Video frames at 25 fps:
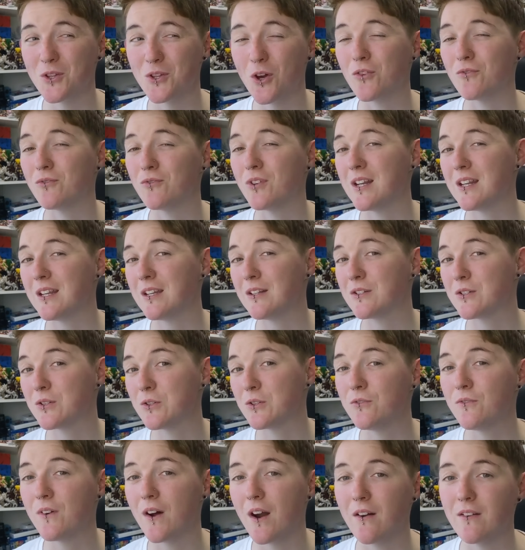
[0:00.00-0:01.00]
not reading
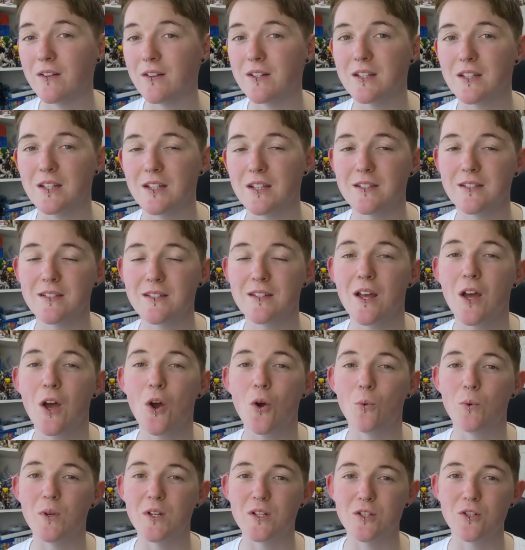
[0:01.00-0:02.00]
too far into this.
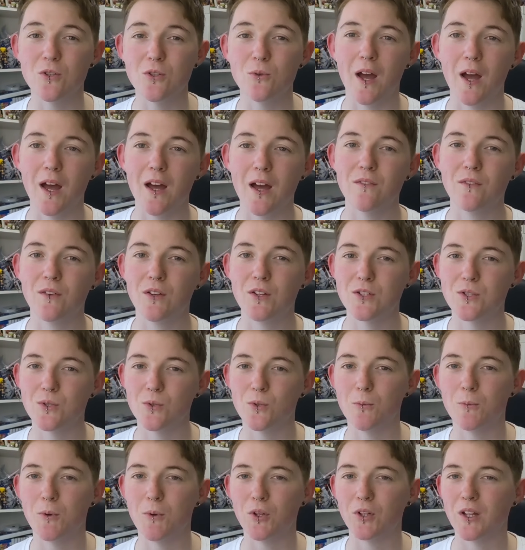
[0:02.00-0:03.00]
We do have
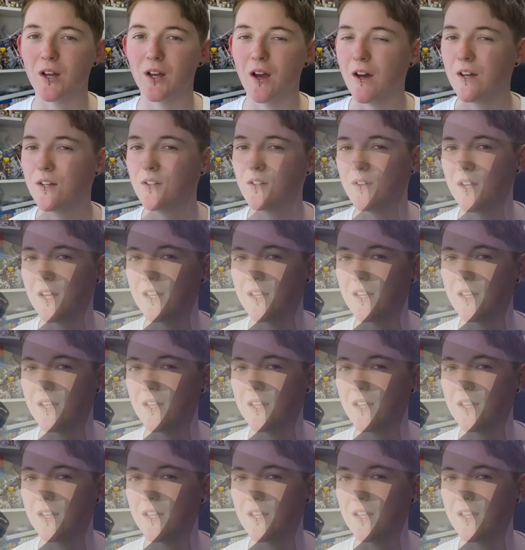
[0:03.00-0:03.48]
Kuzuhamon kind